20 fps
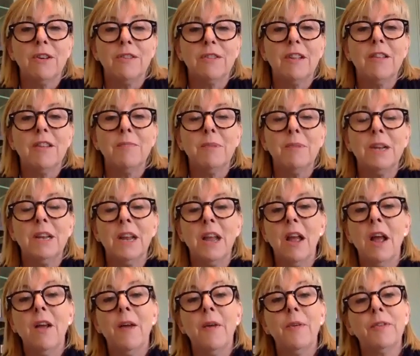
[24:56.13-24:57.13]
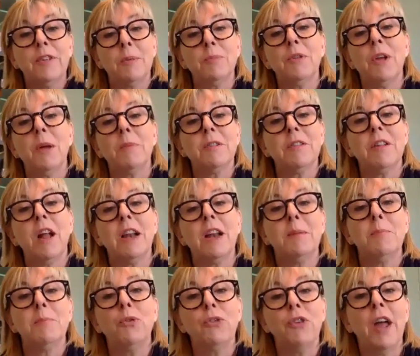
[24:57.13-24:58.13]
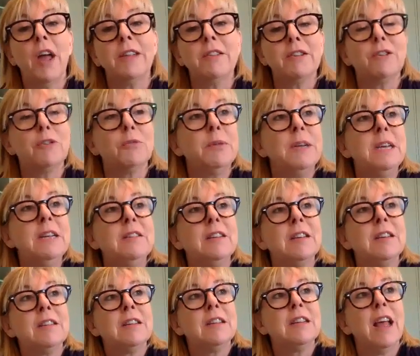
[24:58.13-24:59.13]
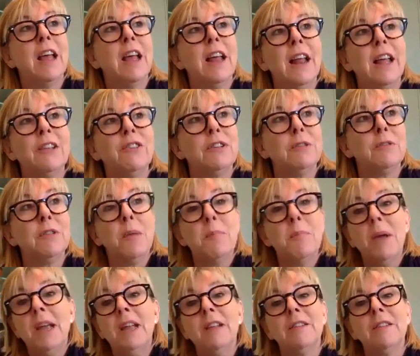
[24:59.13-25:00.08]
So they've been sometimes slightly more tactical pieces, and actually they're making